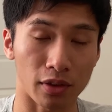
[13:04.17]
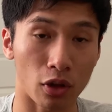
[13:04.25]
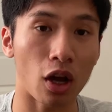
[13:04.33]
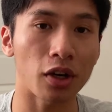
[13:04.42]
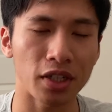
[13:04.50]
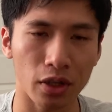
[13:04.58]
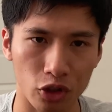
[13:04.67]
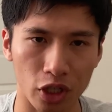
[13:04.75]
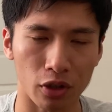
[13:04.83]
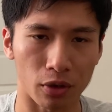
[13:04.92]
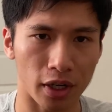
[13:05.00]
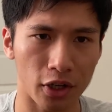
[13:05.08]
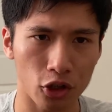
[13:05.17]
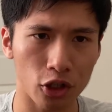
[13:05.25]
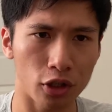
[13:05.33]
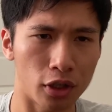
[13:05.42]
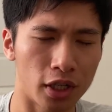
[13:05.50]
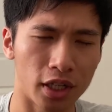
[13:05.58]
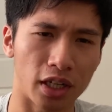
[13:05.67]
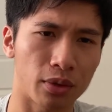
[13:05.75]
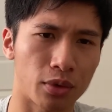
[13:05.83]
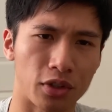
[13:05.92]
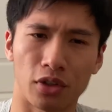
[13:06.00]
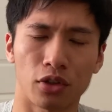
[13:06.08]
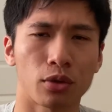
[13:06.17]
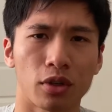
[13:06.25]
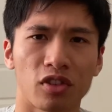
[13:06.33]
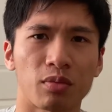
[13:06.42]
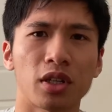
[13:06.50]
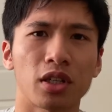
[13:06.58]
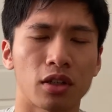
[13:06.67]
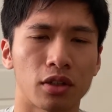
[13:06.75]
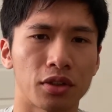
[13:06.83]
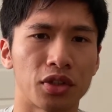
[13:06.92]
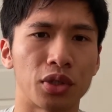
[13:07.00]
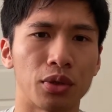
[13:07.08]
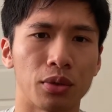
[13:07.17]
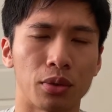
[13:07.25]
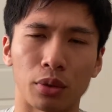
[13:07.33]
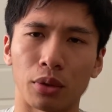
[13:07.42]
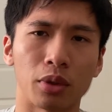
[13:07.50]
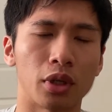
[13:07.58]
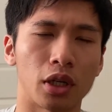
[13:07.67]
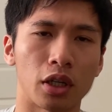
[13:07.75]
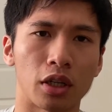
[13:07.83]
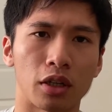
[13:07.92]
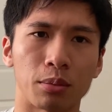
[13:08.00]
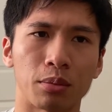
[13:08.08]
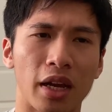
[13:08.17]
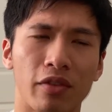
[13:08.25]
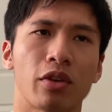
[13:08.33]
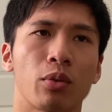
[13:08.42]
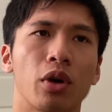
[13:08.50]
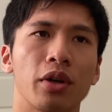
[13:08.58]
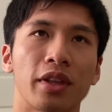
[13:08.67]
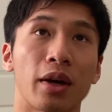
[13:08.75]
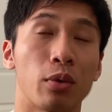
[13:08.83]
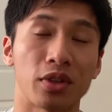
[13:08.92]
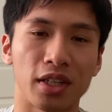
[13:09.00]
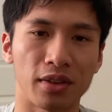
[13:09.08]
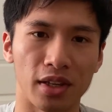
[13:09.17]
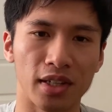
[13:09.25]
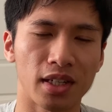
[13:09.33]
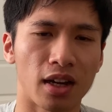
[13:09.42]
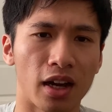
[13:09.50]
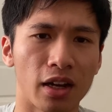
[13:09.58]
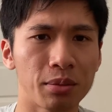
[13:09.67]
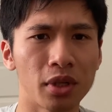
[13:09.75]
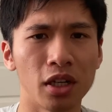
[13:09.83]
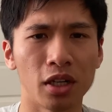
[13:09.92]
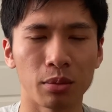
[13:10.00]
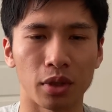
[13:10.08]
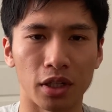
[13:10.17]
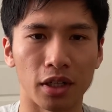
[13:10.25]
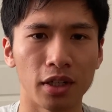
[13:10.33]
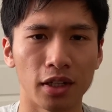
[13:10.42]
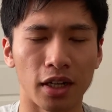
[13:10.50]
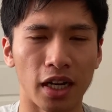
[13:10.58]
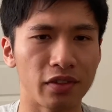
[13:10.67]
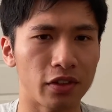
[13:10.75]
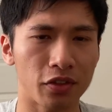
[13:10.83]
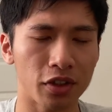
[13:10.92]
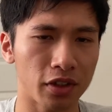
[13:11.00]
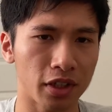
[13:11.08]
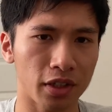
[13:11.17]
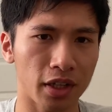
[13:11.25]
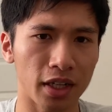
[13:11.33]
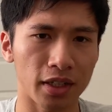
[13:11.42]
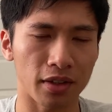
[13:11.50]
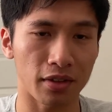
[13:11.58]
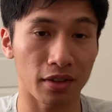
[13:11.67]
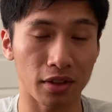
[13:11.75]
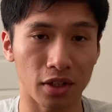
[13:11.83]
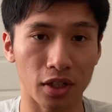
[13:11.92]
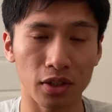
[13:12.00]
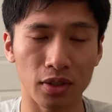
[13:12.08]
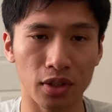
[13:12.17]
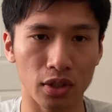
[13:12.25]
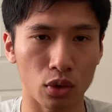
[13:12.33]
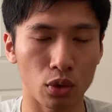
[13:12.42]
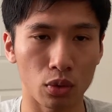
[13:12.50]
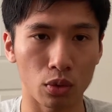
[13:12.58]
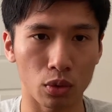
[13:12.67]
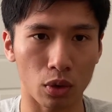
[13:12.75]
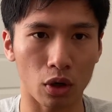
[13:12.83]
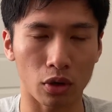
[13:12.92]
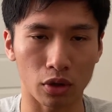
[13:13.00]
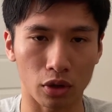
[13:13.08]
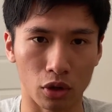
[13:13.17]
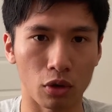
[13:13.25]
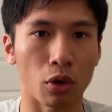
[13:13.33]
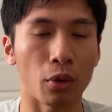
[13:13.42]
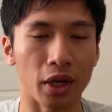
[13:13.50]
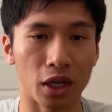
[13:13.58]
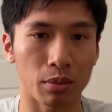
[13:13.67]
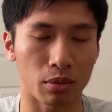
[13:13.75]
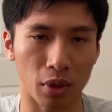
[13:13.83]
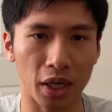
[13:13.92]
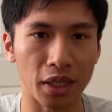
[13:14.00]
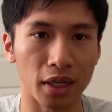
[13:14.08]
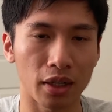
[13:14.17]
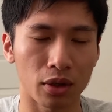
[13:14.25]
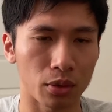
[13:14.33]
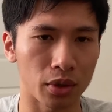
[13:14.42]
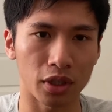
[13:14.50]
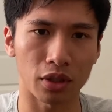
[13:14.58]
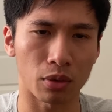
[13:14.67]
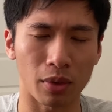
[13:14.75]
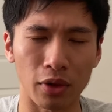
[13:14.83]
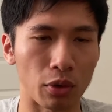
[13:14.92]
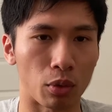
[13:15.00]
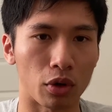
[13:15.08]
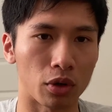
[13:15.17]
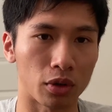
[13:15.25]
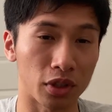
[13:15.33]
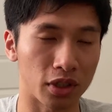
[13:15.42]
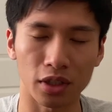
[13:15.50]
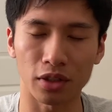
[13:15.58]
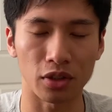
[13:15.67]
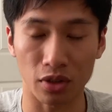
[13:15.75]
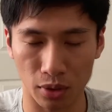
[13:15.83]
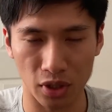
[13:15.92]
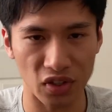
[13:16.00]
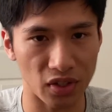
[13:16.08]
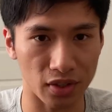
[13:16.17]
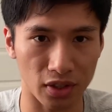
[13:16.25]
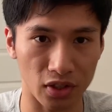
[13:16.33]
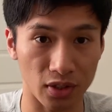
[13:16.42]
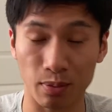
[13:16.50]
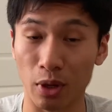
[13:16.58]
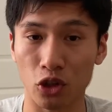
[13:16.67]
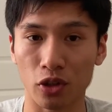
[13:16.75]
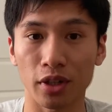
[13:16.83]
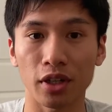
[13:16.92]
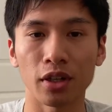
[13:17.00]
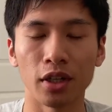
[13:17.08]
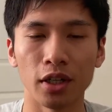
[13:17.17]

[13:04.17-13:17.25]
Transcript: lockdown generation, it was sort of speaking to um, everyone that was in this time, but I have a feeling that the kids who are growing up right now around the world, in the US especially,